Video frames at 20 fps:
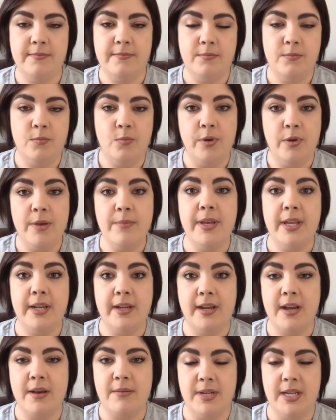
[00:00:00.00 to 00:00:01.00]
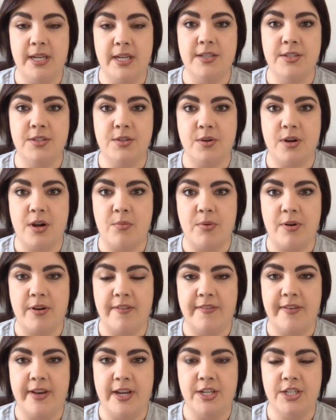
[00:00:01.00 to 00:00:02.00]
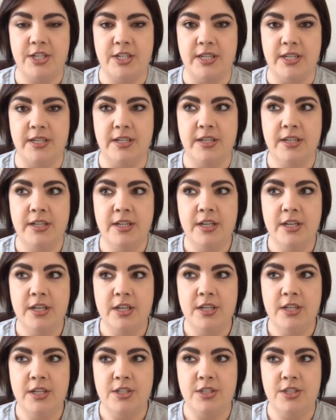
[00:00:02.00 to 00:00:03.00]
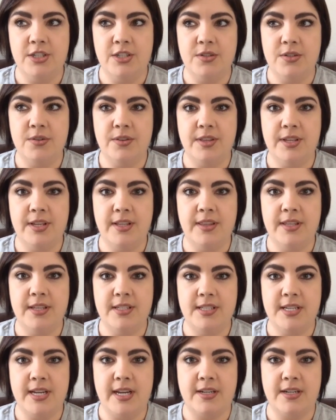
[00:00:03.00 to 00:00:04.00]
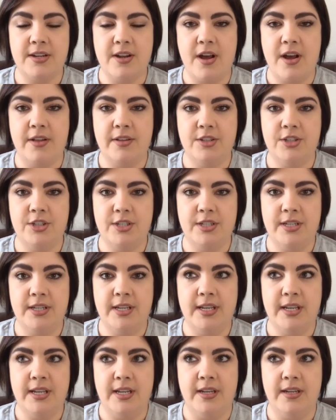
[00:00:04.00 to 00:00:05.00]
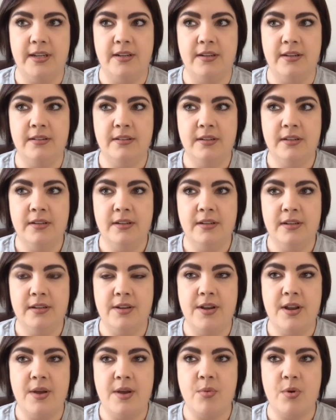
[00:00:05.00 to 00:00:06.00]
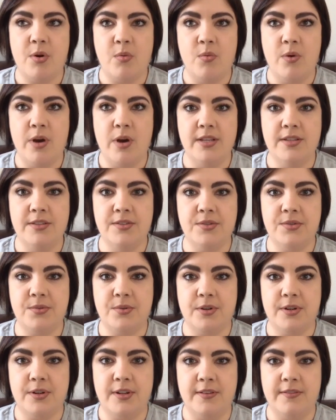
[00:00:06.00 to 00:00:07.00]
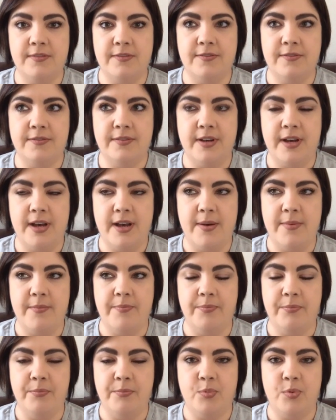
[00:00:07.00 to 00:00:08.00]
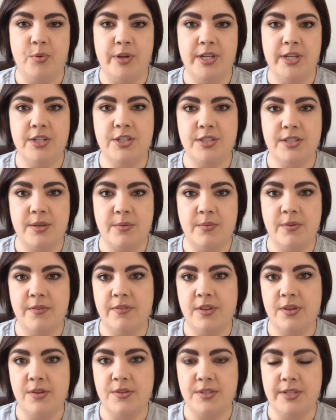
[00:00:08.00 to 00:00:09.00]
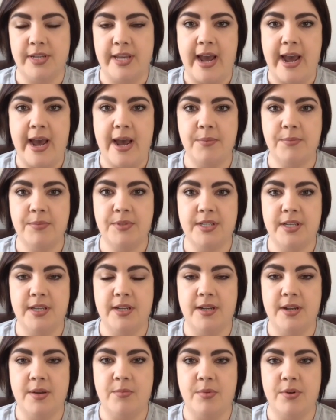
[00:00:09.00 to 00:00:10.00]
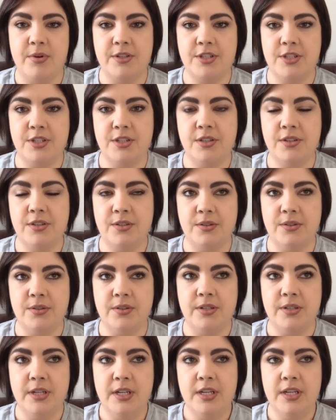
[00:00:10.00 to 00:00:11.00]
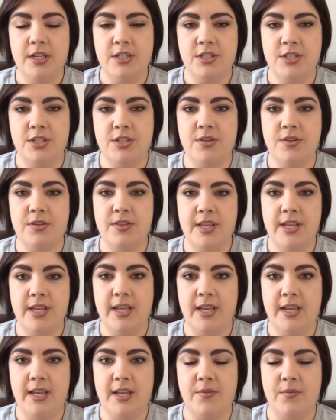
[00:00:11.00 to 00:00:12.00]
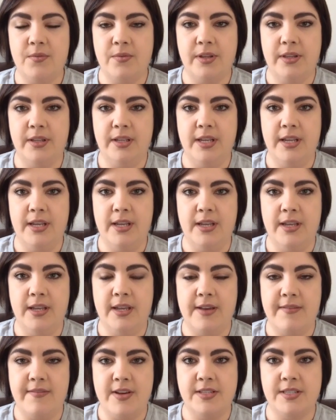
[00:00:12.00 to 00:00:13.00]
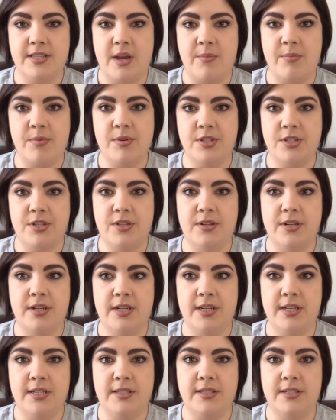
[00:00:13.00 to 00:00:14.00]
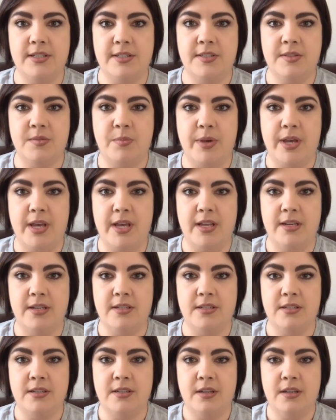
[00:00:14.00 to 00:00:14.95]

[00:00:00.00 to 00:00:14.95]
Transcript: women coming into our profession, do you think that technology can, number one, sort of bridge some of those gaps? And number two, do you think it can really give us opportunities to spend